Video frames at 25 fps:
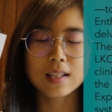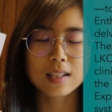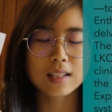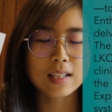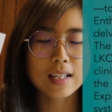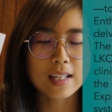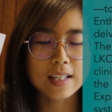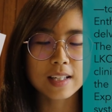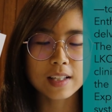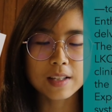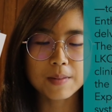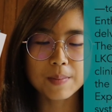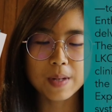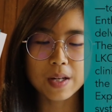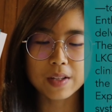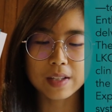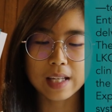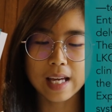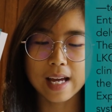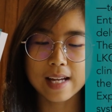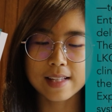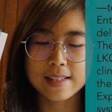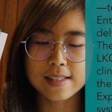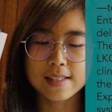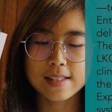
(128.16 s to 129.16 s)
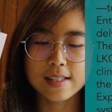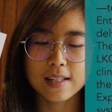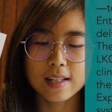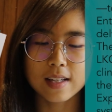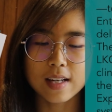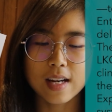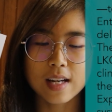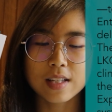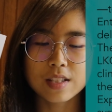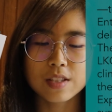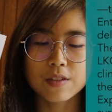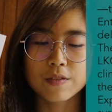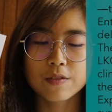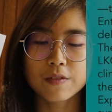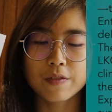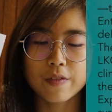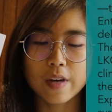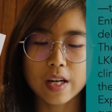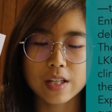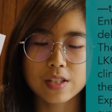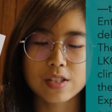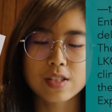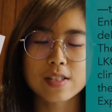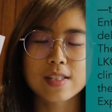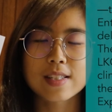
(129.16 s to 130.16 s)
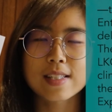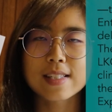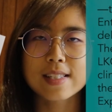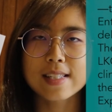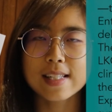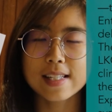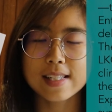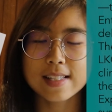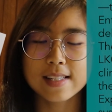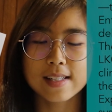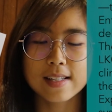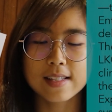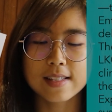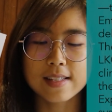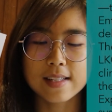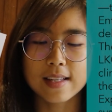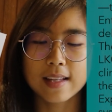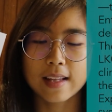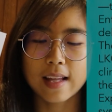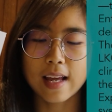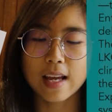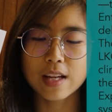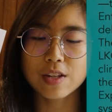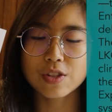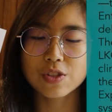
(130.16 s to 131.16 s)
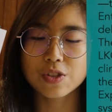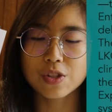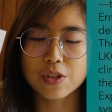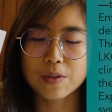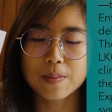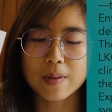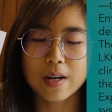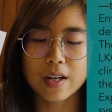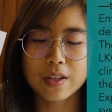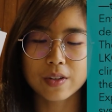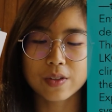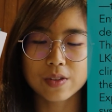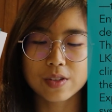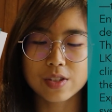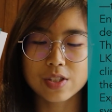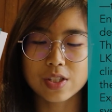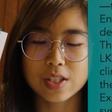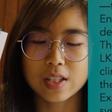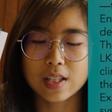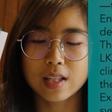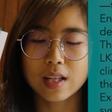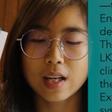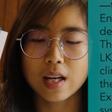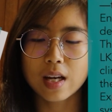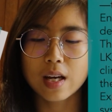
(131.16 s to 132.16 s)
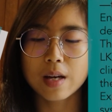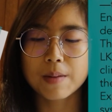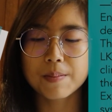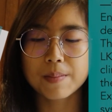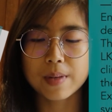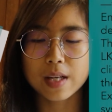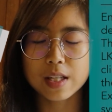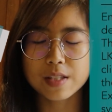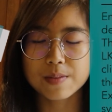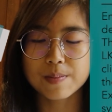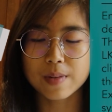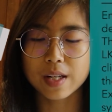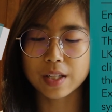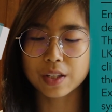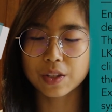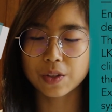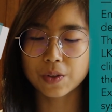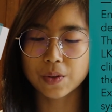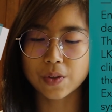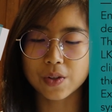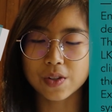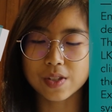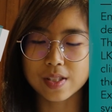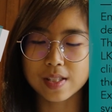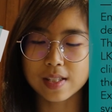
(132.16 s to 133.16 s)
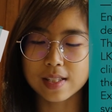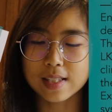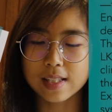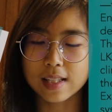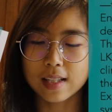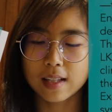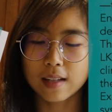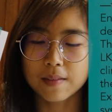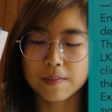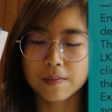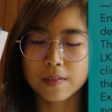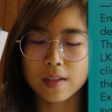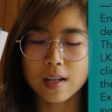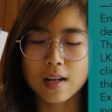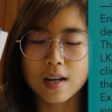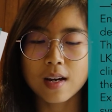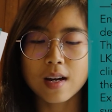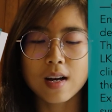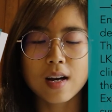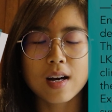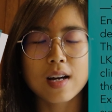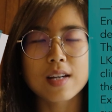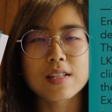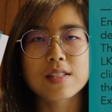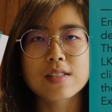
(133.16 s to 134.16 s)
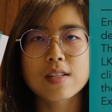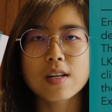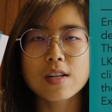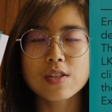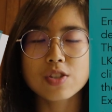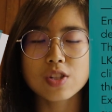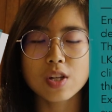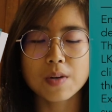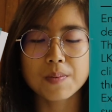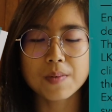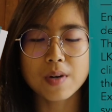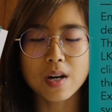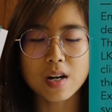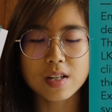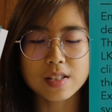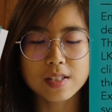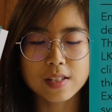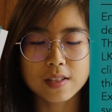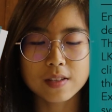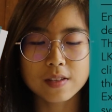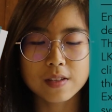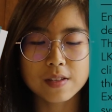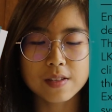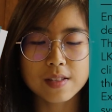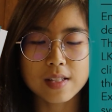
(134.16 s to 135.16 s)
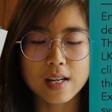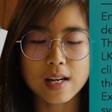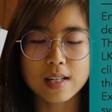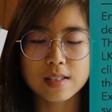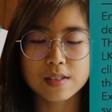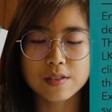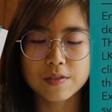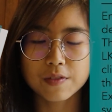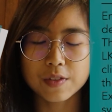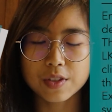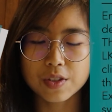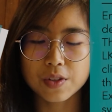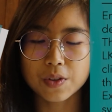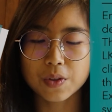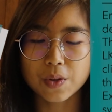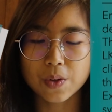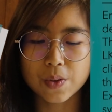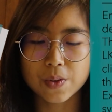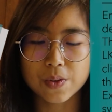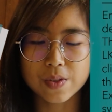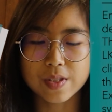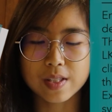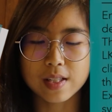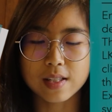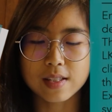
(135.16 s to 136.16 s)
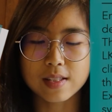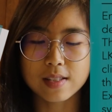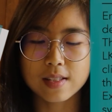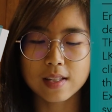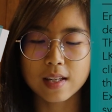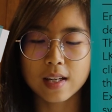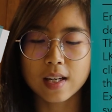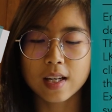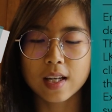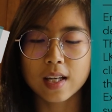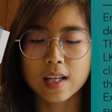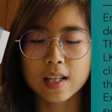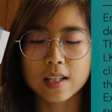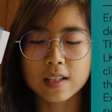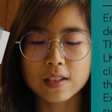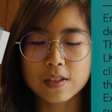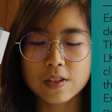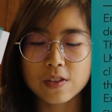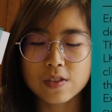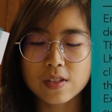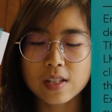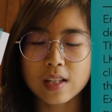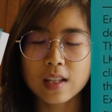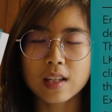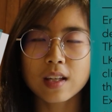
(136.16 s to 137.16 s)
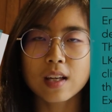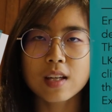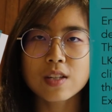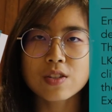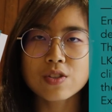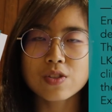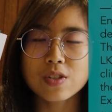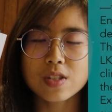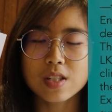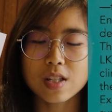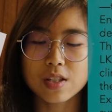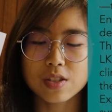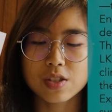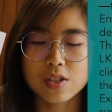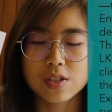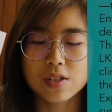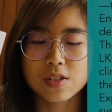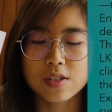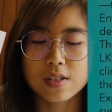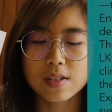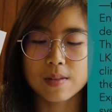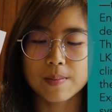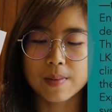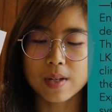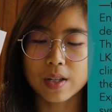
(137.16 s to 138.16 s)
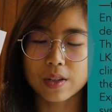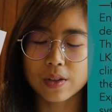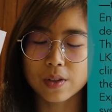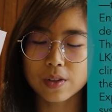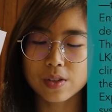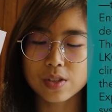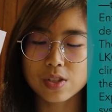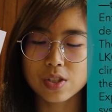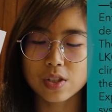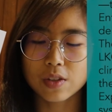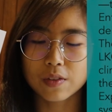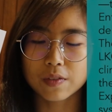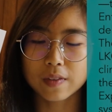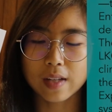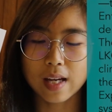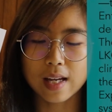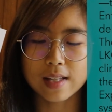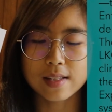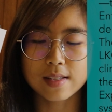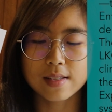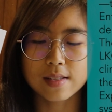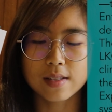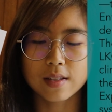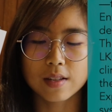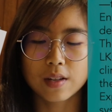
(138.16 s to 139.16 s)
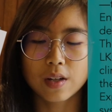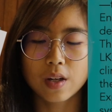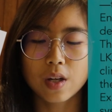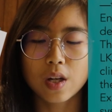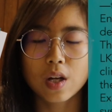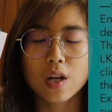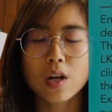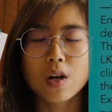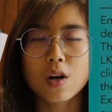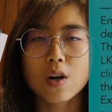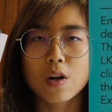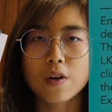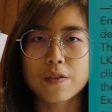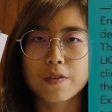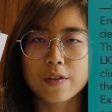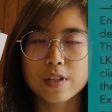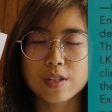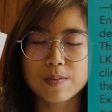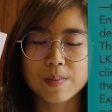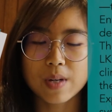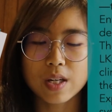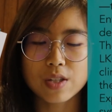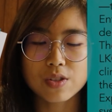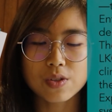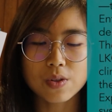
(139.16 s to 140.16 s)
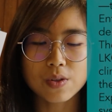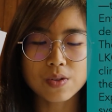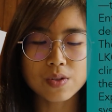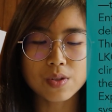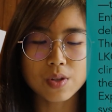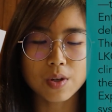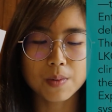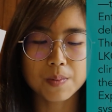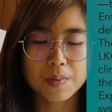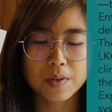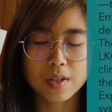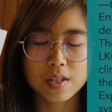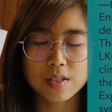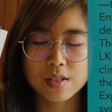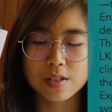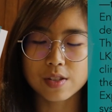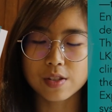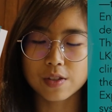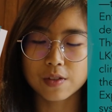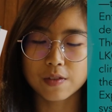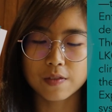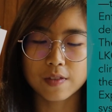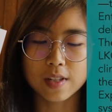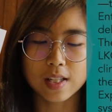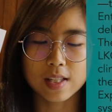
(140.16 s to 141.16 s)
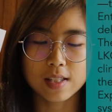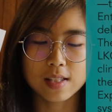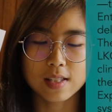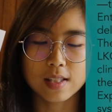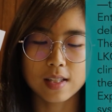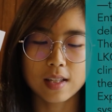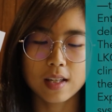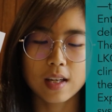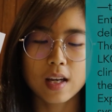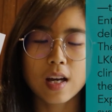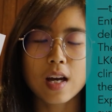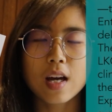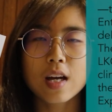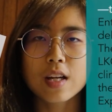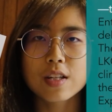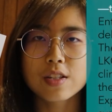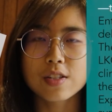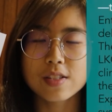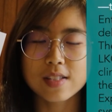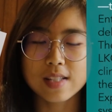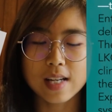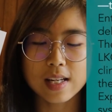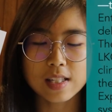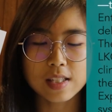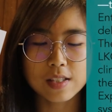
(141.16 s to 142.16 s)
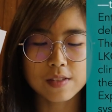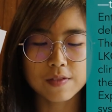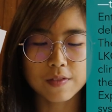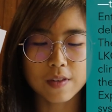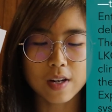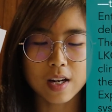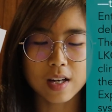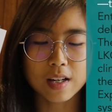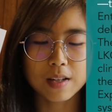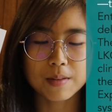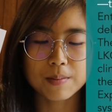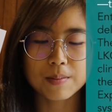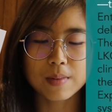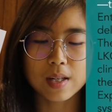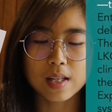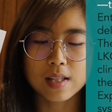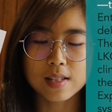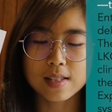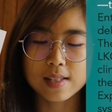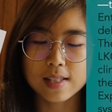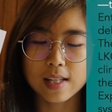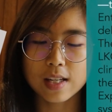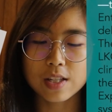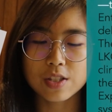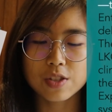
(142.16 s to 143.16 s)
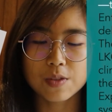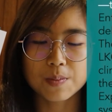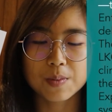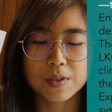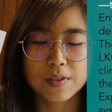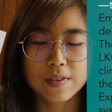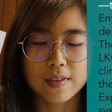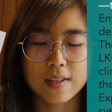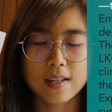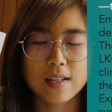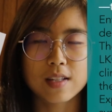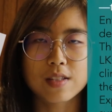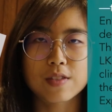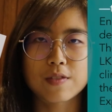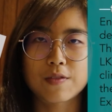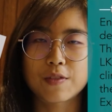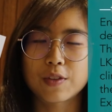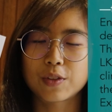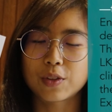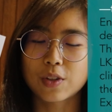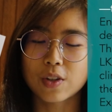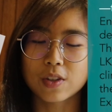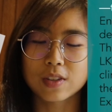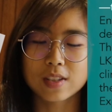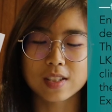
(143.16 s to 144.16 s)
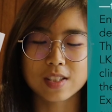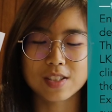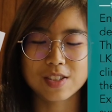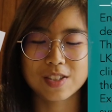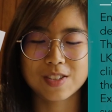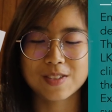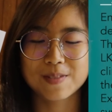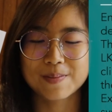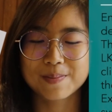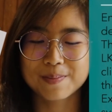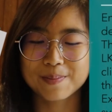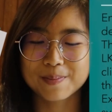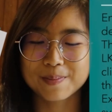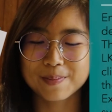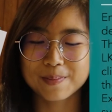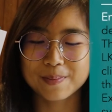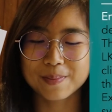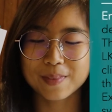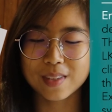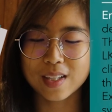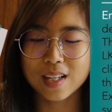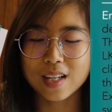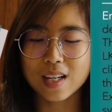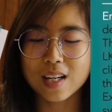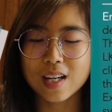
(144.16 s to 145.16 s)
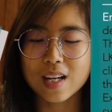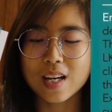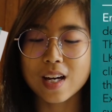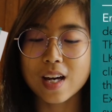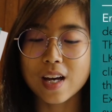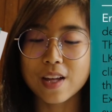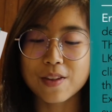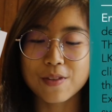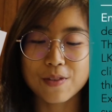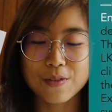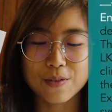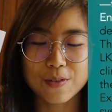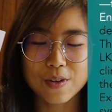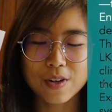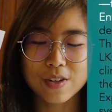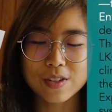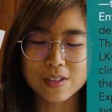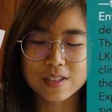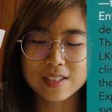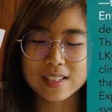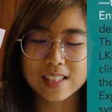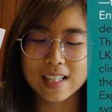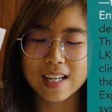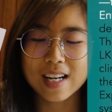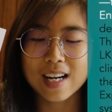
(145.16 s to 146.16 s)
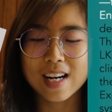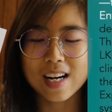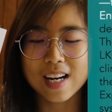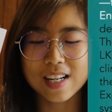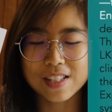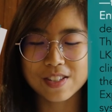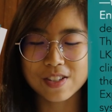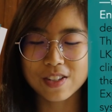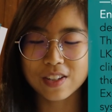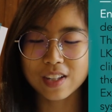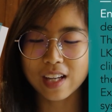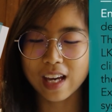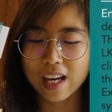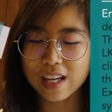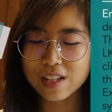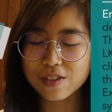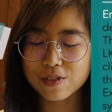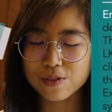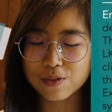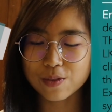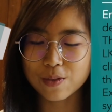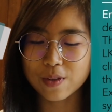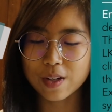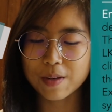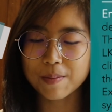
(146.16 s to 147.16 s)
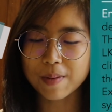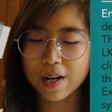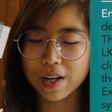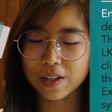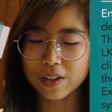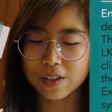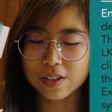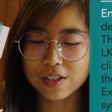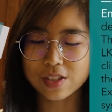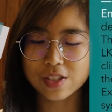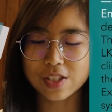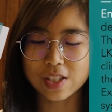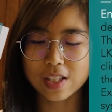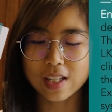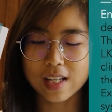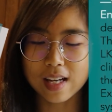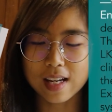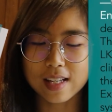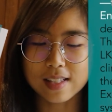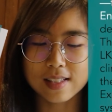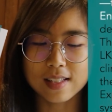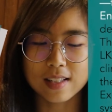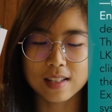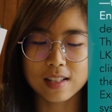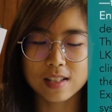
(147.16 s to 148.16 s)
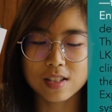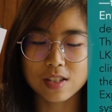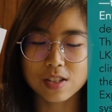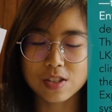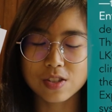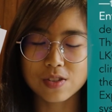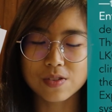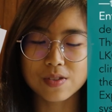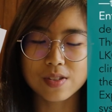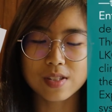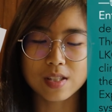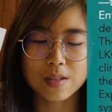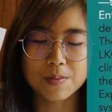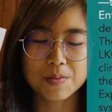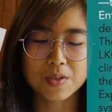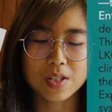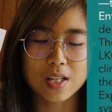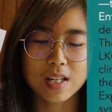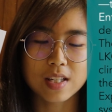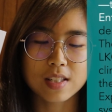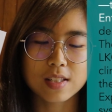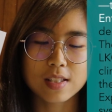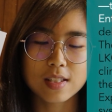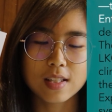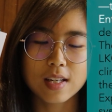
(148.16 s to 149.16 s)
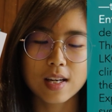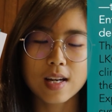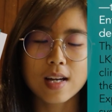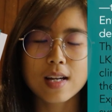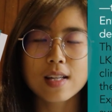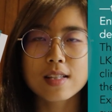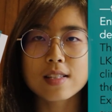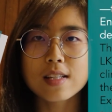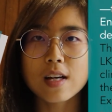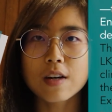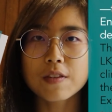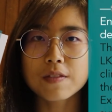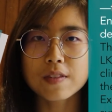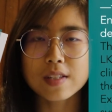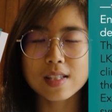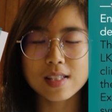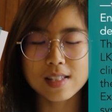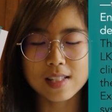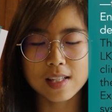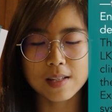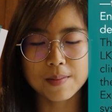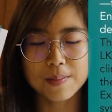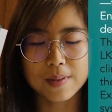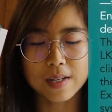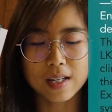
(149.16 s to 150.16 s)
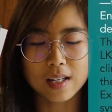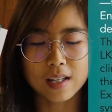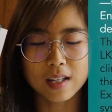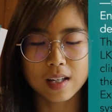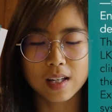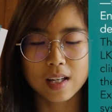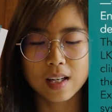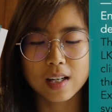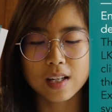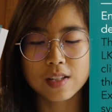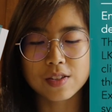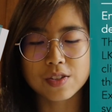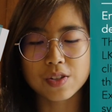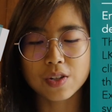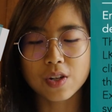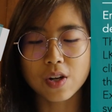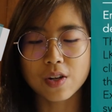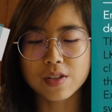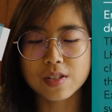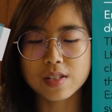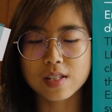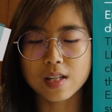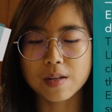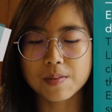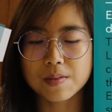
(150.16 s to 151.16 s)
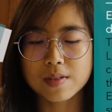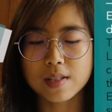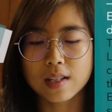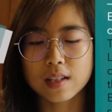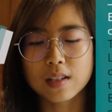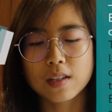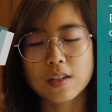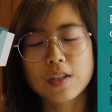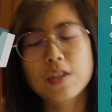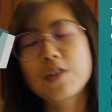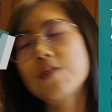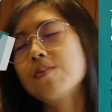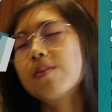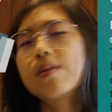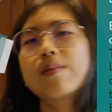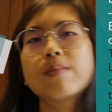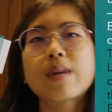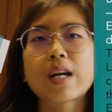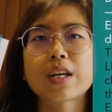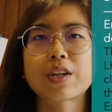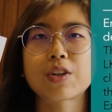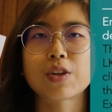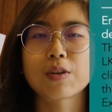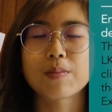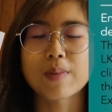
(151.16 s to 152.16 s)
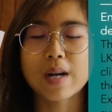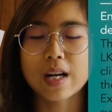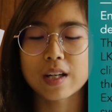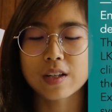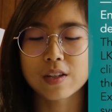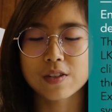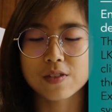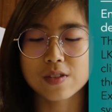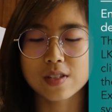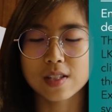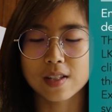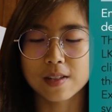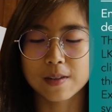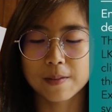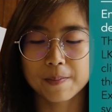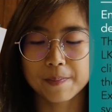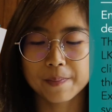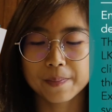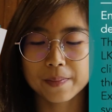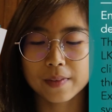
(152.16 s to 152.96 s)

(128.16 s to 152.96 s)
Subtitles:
Learning about cancer and infectious diseases in H2 biology piqued my curiosity. I searched up articles and video courses, including Introduction to the Biology of Cancer, offered by Johns Hopkins University, to satisfy my insatiable thirst for knowledge. Enthralled, I took H3 biology as an additional subject, delving deeper into concepts like the human microbiota.